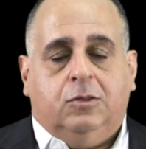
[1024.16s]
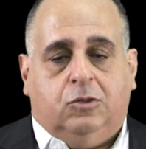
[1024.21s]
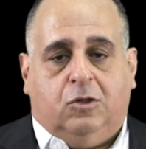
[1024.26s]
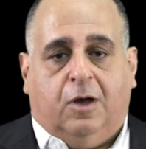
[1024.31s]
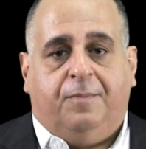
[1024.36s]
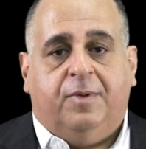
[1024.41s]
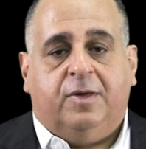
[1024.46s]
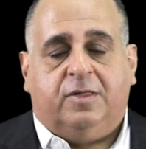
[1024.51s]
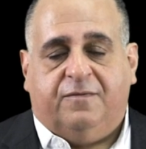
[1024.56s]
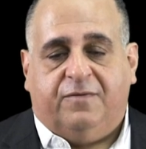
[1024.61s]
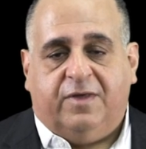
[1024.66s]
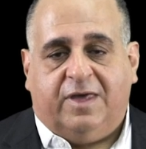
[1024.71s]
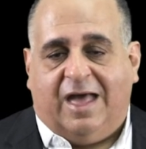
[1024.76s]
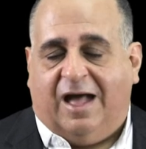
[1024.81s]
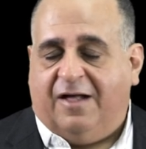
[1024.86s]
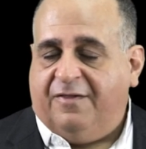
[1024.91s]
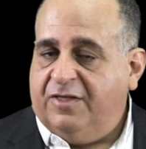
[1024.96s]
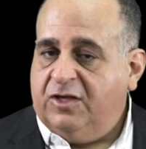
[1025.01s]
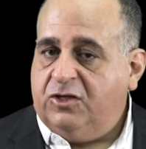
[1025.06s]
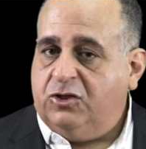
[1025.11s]
topics of the
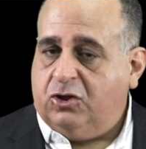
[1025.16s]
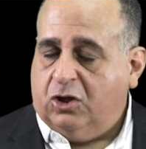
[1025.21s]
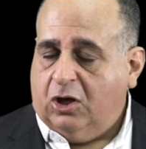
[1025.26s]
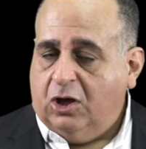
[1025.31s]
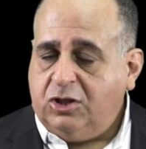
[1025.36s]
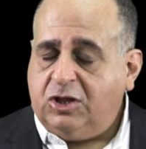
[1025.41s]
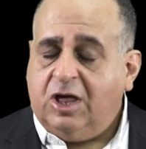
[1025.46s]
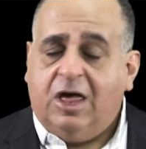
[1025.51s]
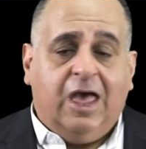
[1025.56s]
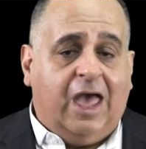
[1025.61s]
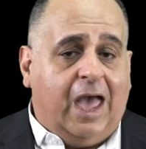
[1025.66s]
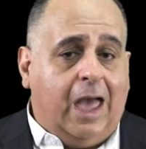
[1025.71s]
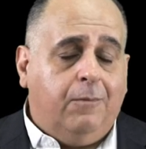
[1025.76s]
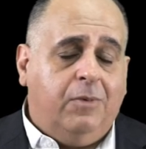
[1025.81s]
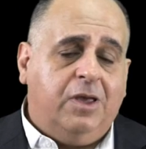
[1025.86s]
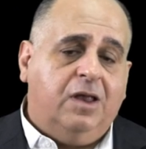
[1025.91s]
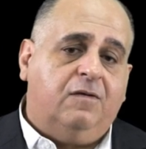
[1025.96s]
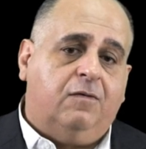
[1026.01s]
Catholic Church. And we